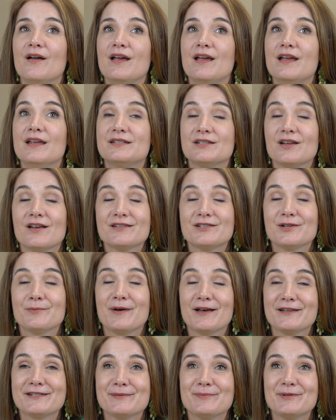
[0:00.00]
It's also
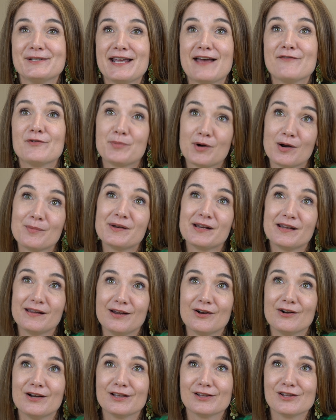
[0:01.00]
possible to have a permanent
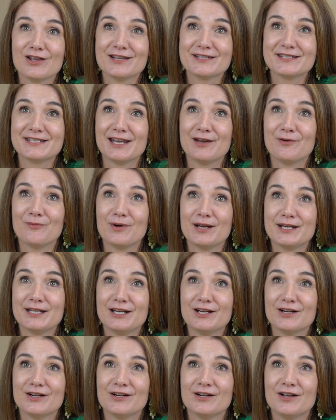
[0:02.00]
hearing loss in one
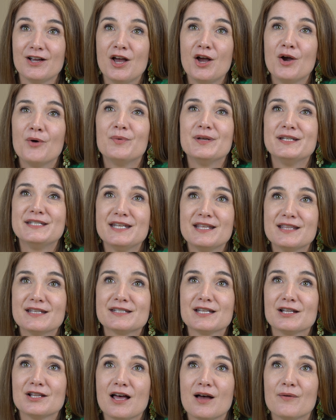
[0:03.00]
ear. We see
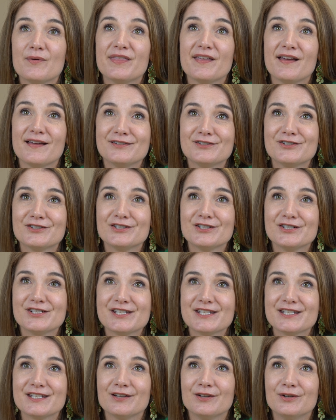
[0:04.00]
this a lot with
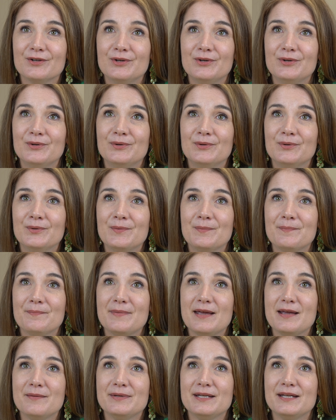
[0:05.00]
hunters who
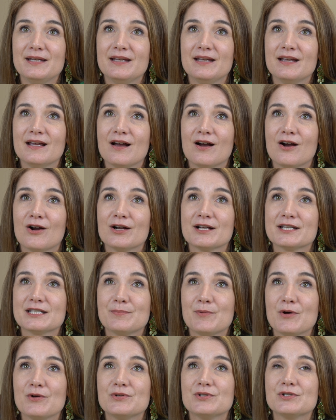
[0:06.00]
maybe are
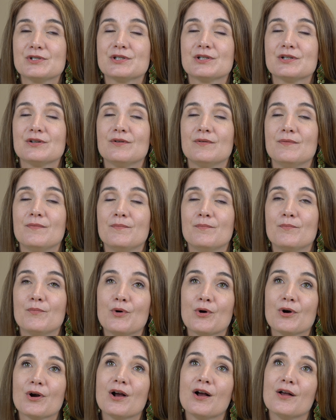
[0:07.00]
exposed
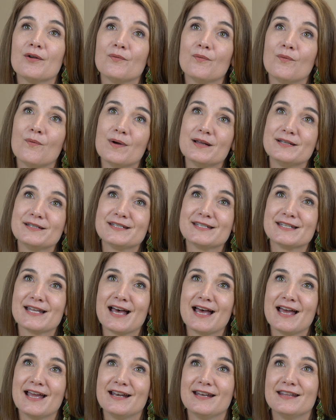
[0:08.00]
more on one
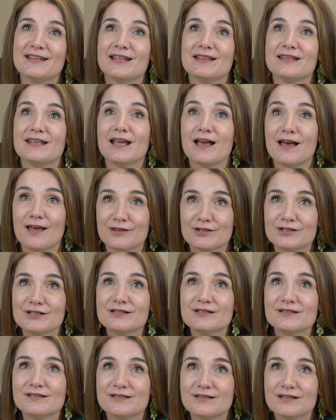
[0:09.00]
side than the
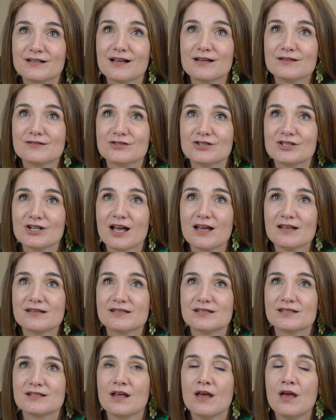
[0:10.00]
other to
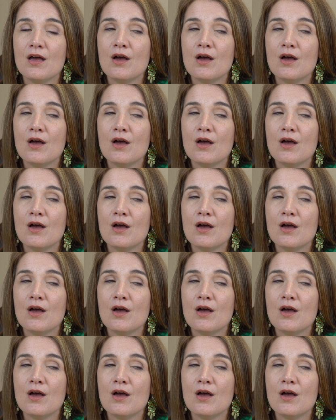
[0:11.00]
gunshots,